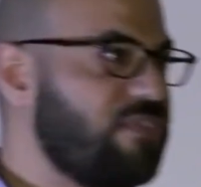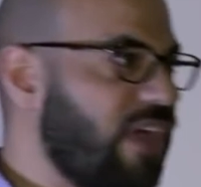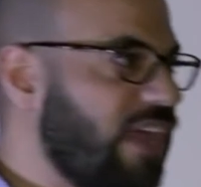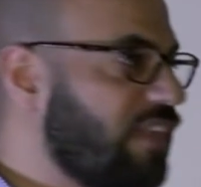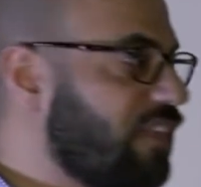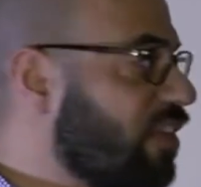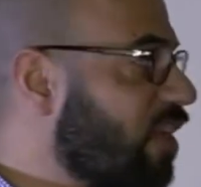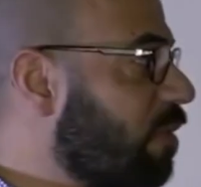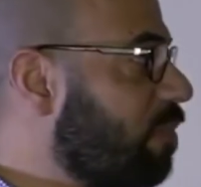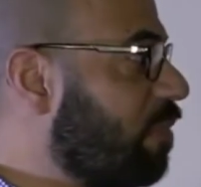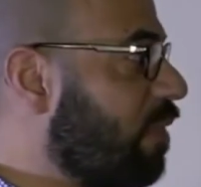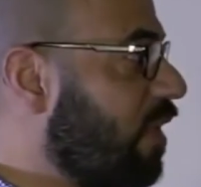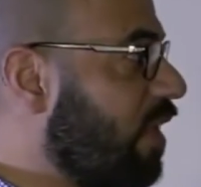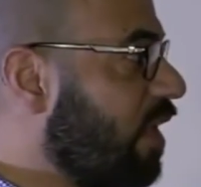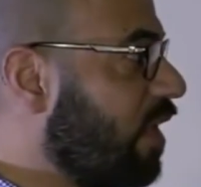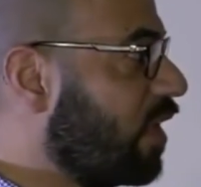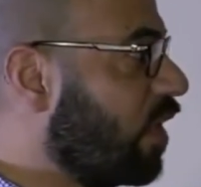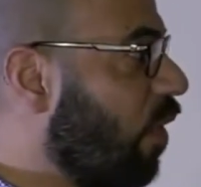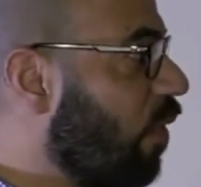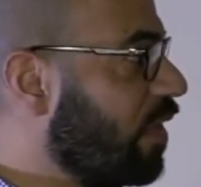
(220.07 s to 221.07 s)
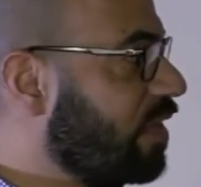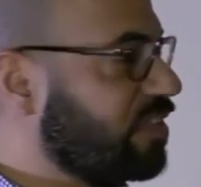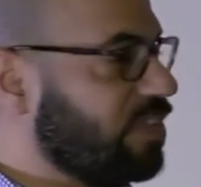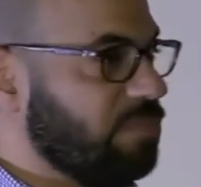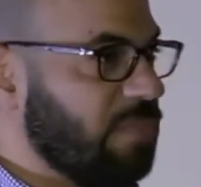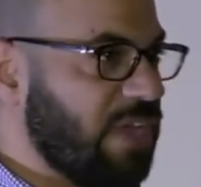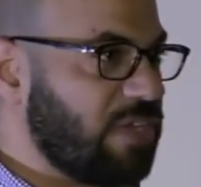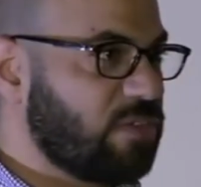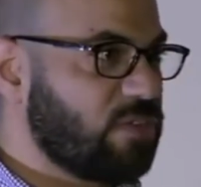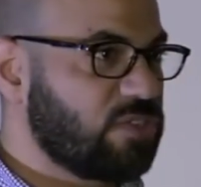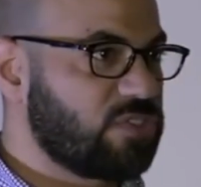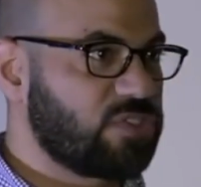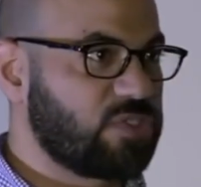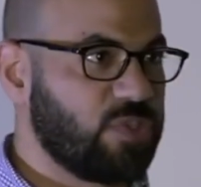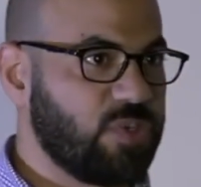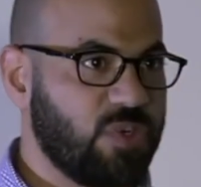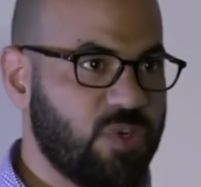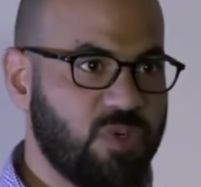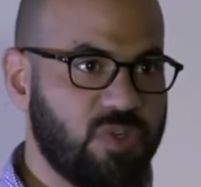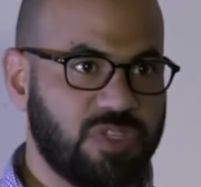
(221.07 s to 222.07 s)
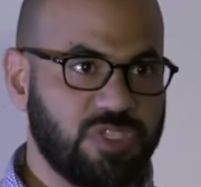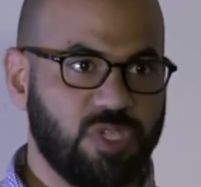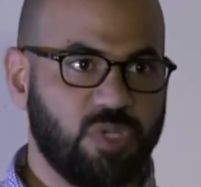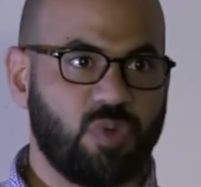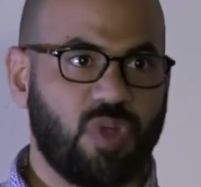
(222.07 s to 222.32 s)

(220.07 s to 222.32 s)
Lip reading: I ended up going to medical school,